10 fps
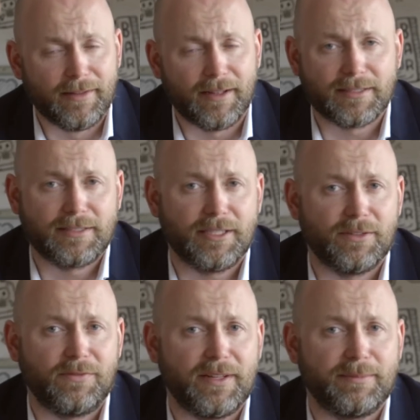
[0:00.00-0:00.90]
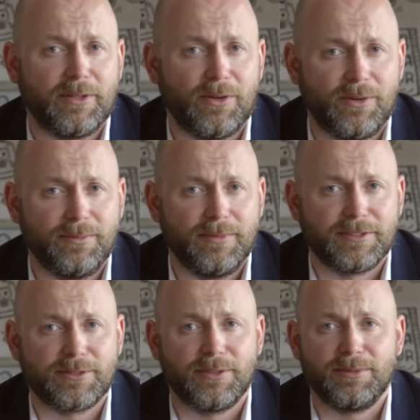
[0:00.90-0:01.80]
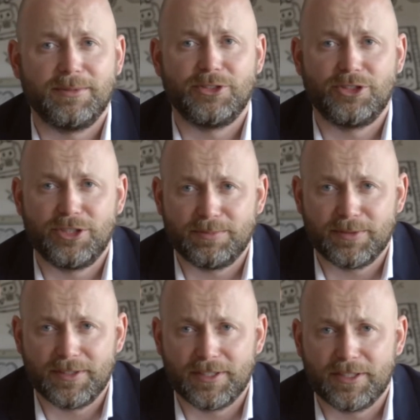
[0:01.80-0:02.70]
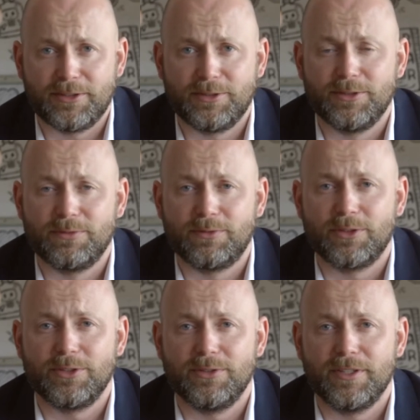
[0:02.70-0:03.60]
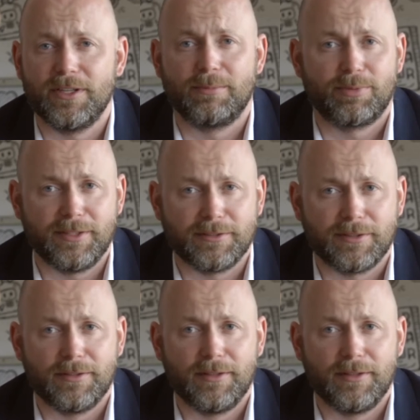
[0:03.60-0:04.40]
A single-family home is going to be cheaper than a 2 to 4 unit appraisal.